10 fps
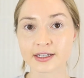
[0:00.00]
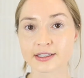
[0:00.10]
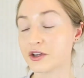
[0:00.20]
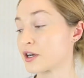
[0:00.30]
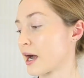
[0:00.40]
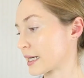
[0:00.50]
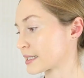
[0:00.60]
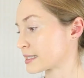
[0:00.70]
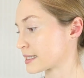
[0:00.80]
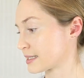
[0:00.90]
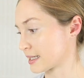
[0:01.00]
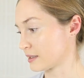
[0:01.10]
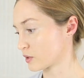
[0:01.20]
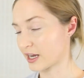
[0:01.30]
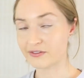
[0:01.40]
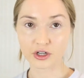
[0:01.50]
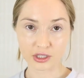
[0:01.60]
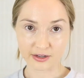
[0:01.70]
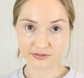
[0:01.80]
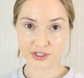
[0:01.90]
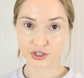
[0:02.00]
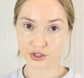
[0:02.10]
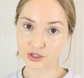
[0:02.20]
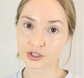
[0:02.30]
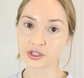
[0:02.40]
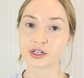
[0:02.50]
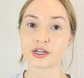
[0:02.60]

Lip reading: So now I can just see what I've got left to do.